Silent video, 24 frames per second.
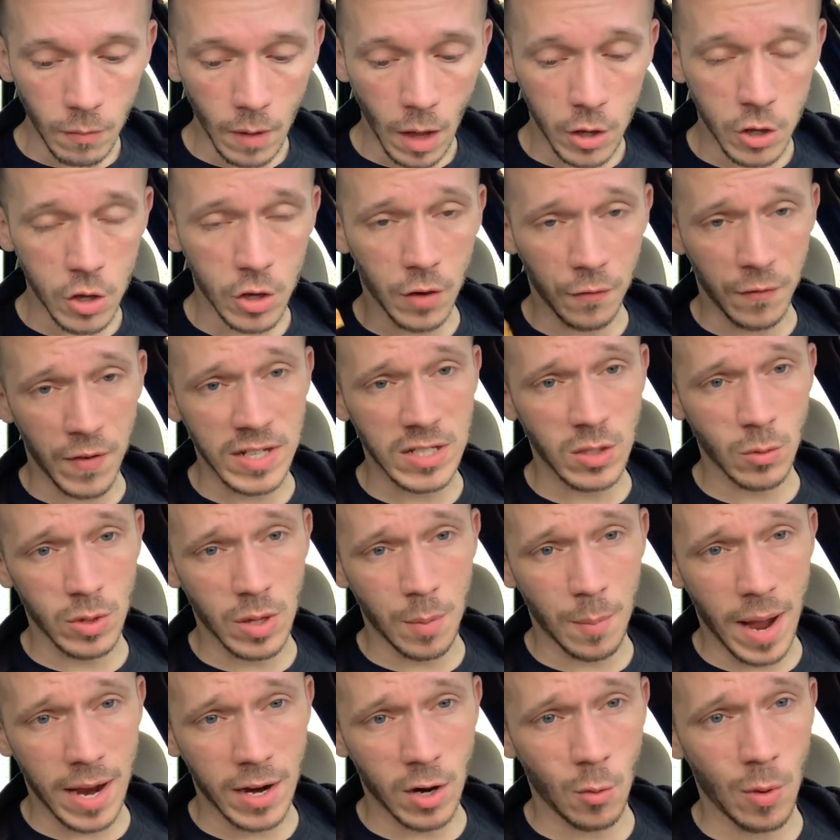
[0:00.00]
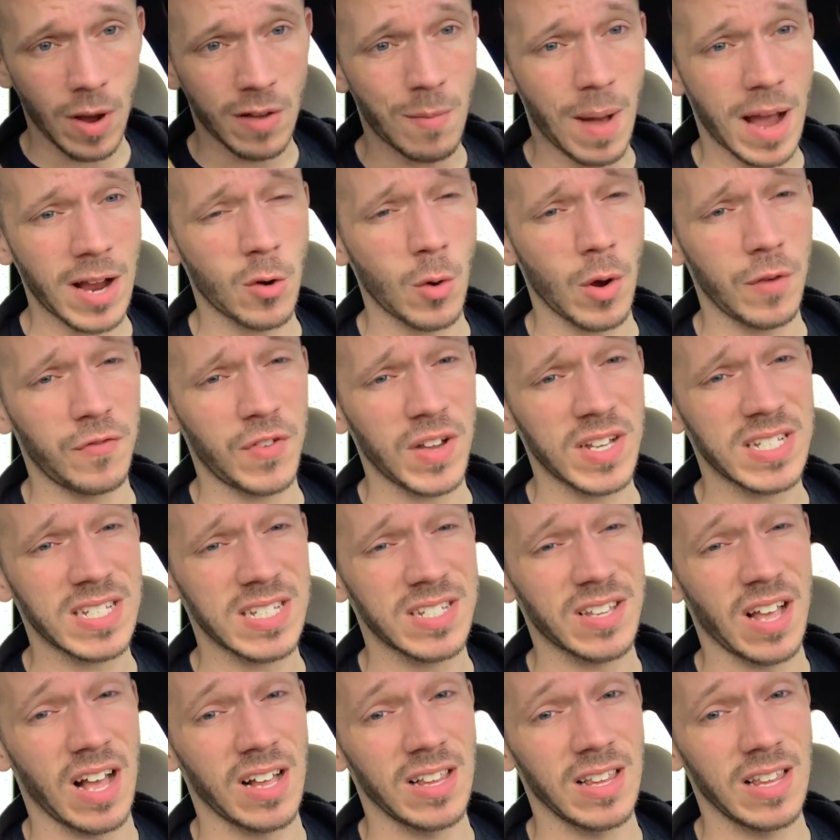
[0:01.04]
You can fix it with a microwave. Microwave
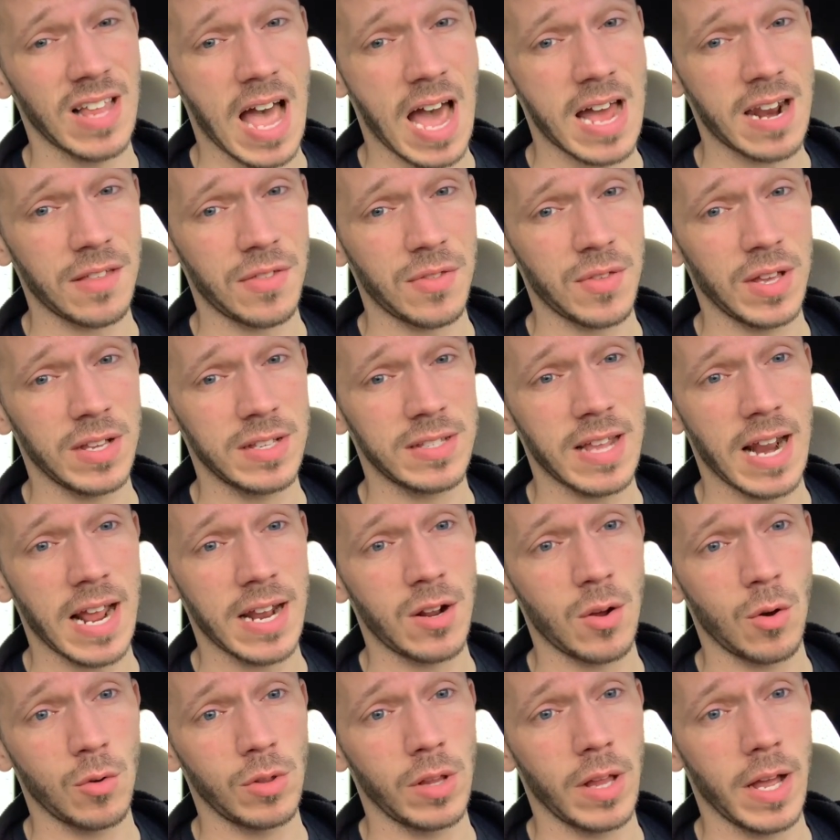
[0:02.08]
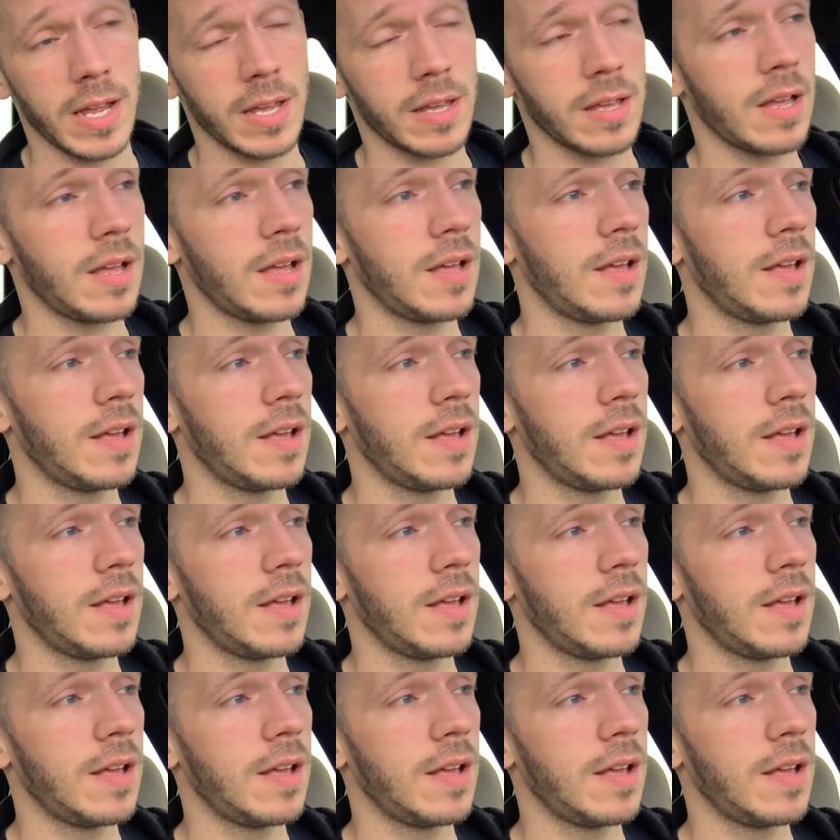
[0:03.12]
fixes a lot of things that I don't like.